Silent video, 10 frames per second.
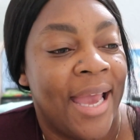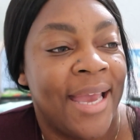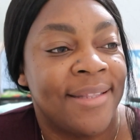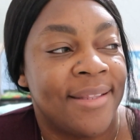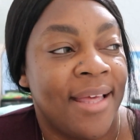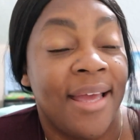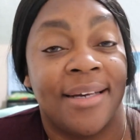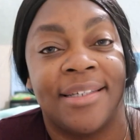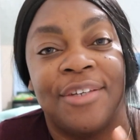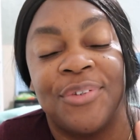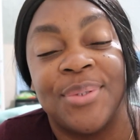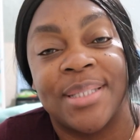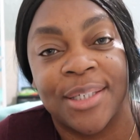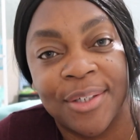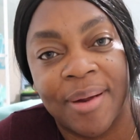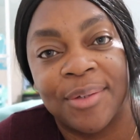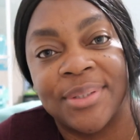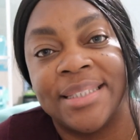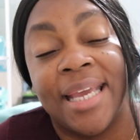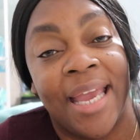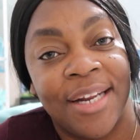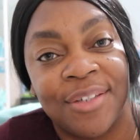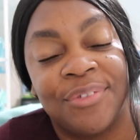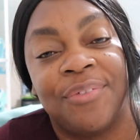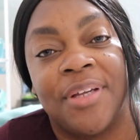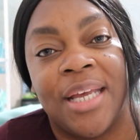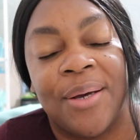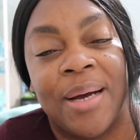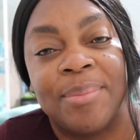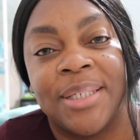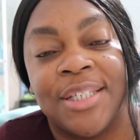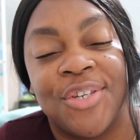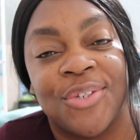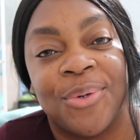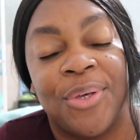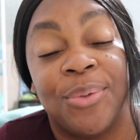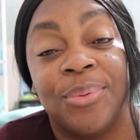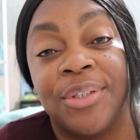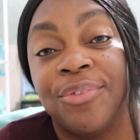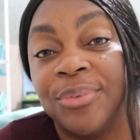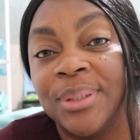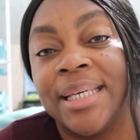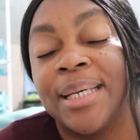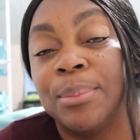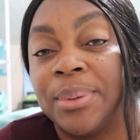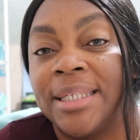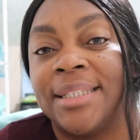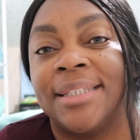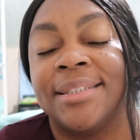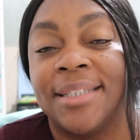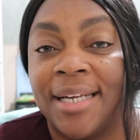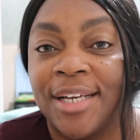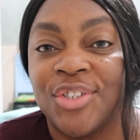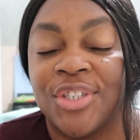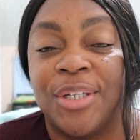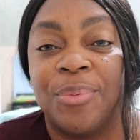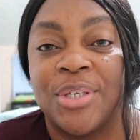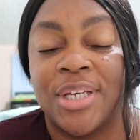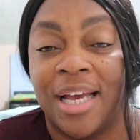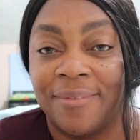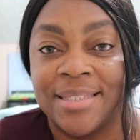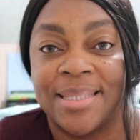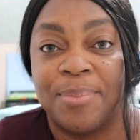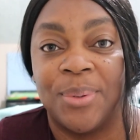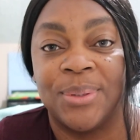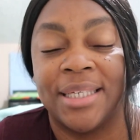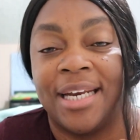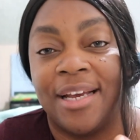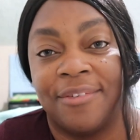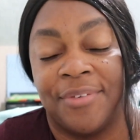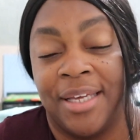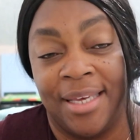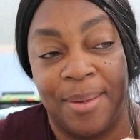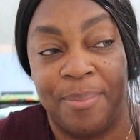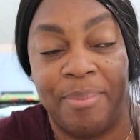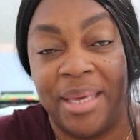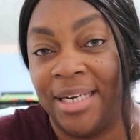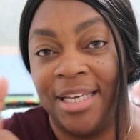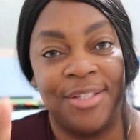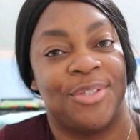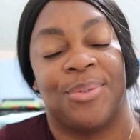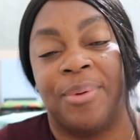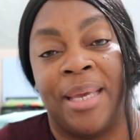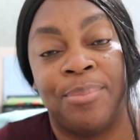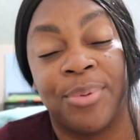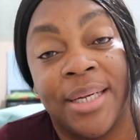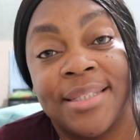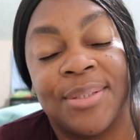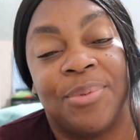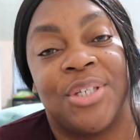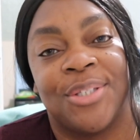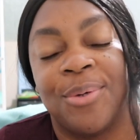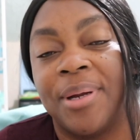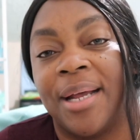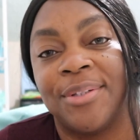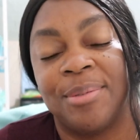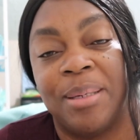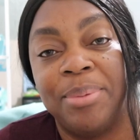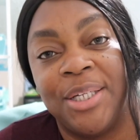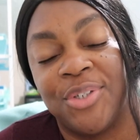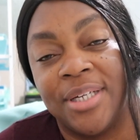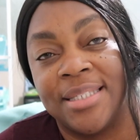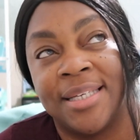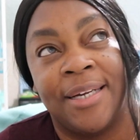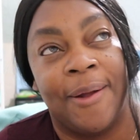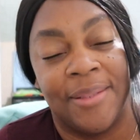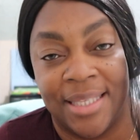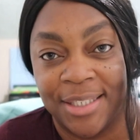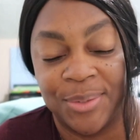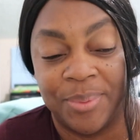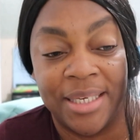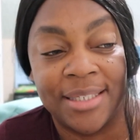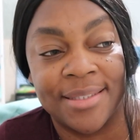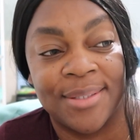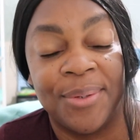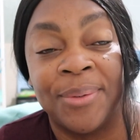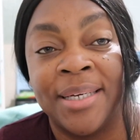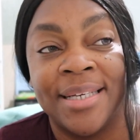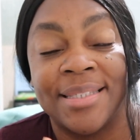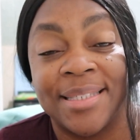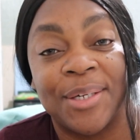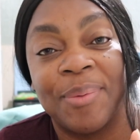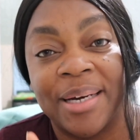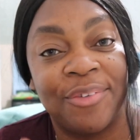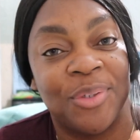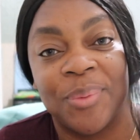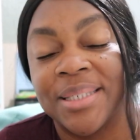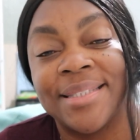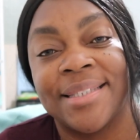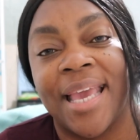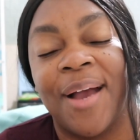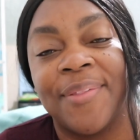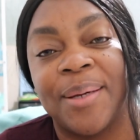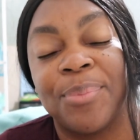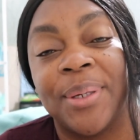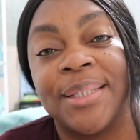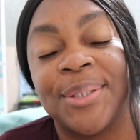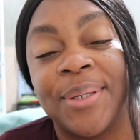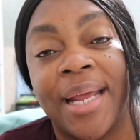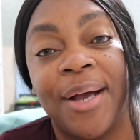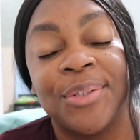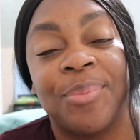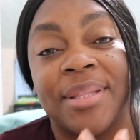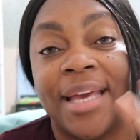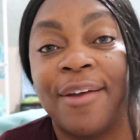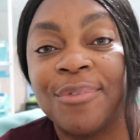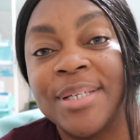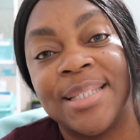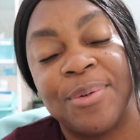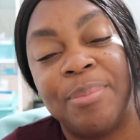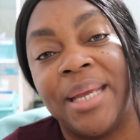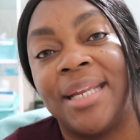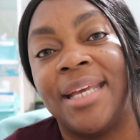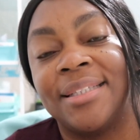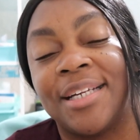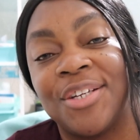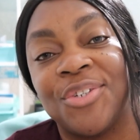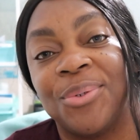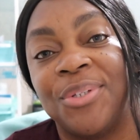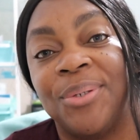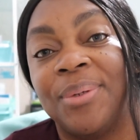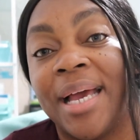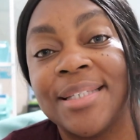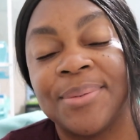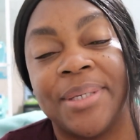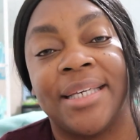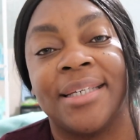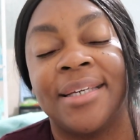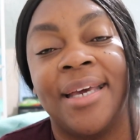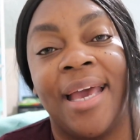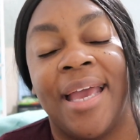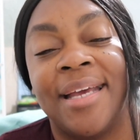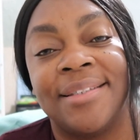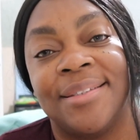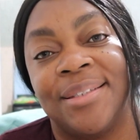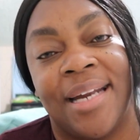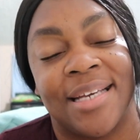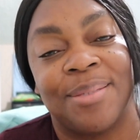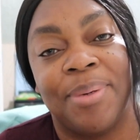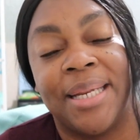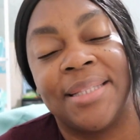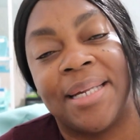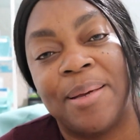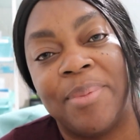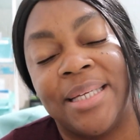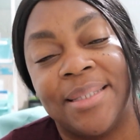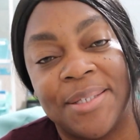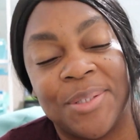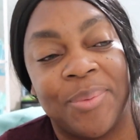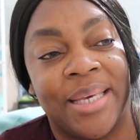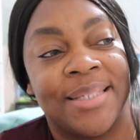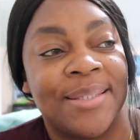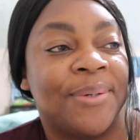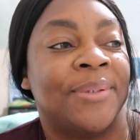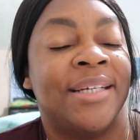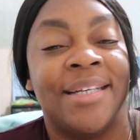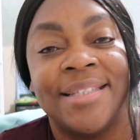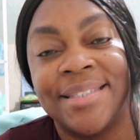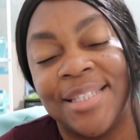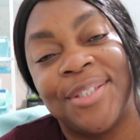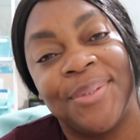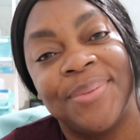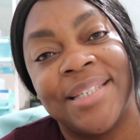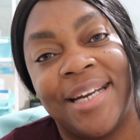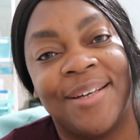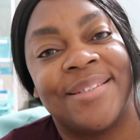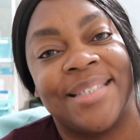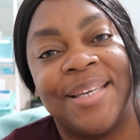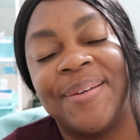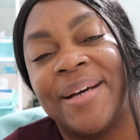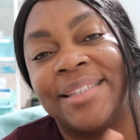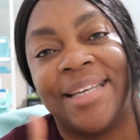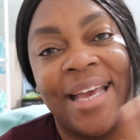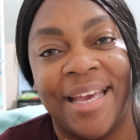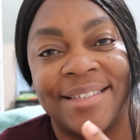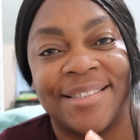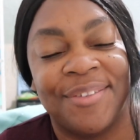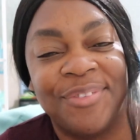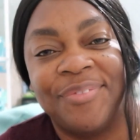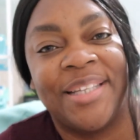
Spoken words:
And then if you stick around to the end of the video, I'm gonna show you the fully completed collection, which I have assembled and I've made into a print, which is going out to my patrons next week. So stick around if you wanna see how that print turned out with every single painting that I showed you last week and the last painting that I made this week. So stay tuned and I'll see you at the end of the